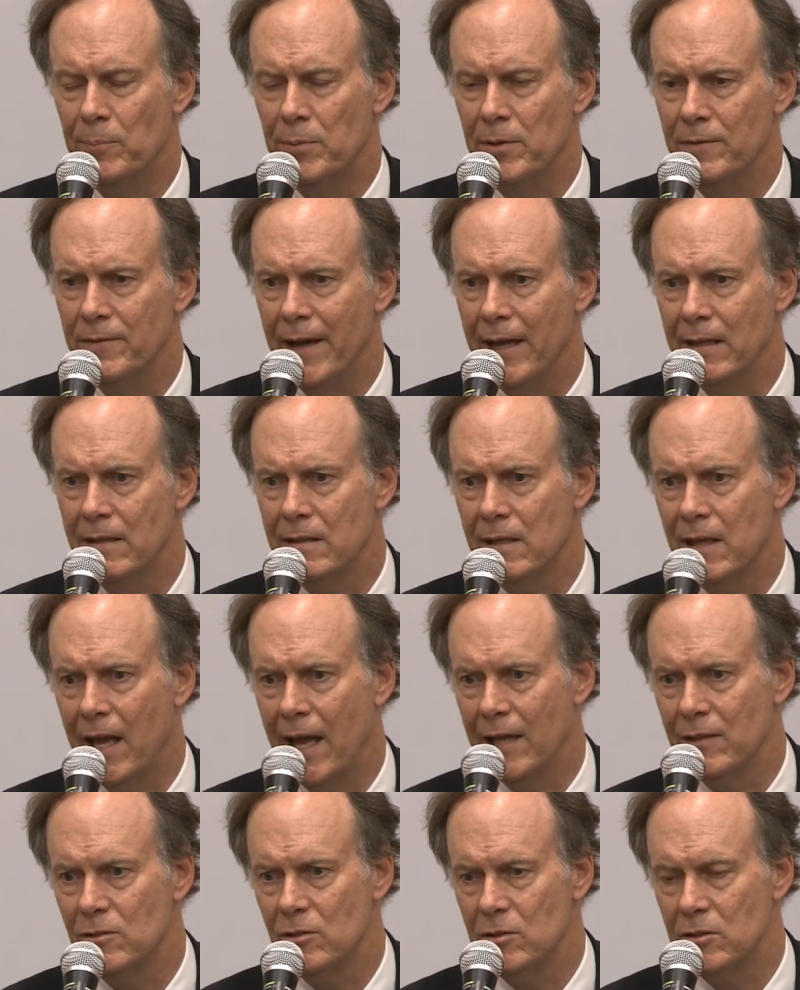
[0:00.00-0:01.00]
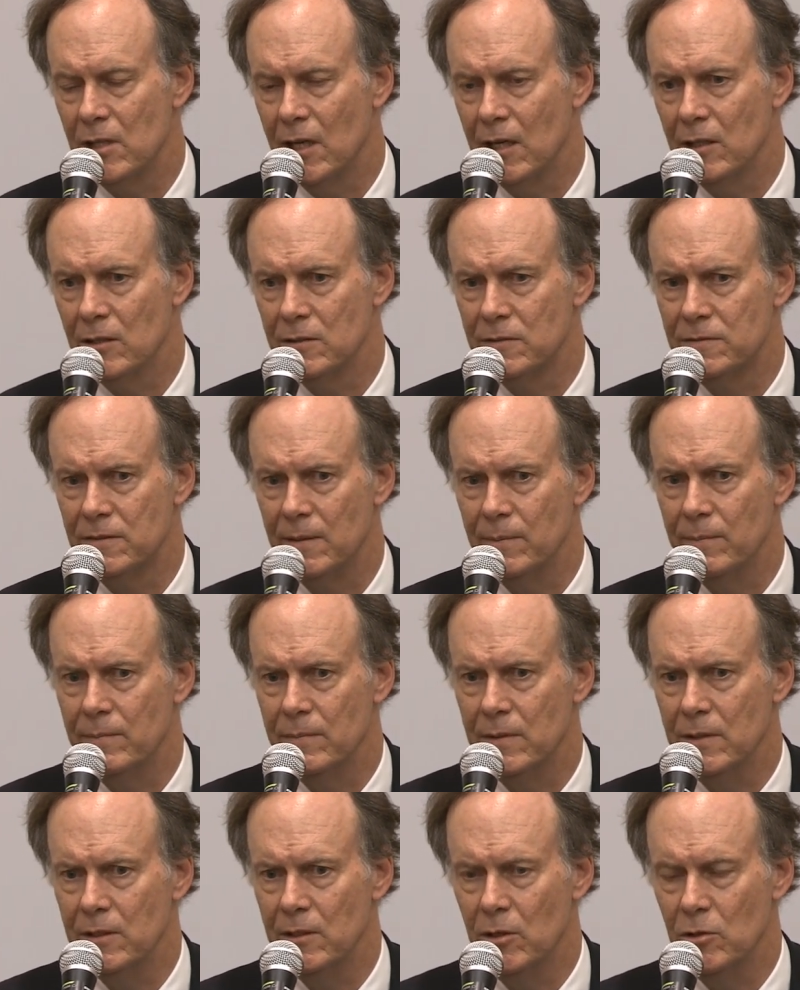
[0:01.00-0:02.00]
prevent cancer cells
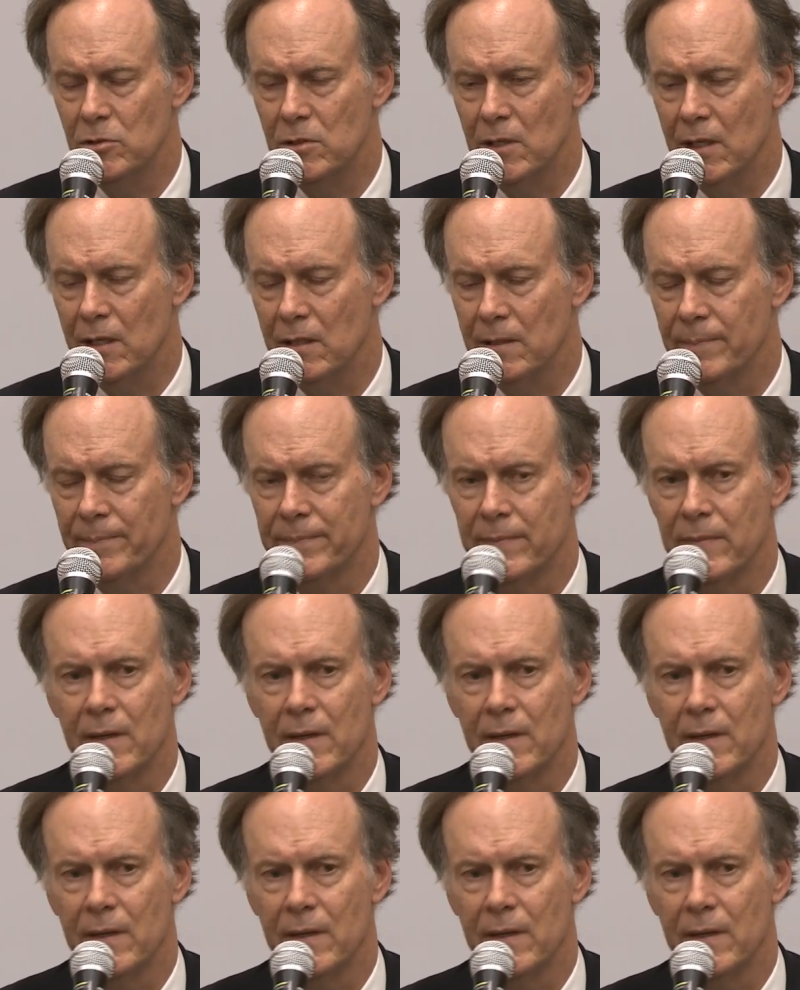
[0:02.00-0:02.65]
from using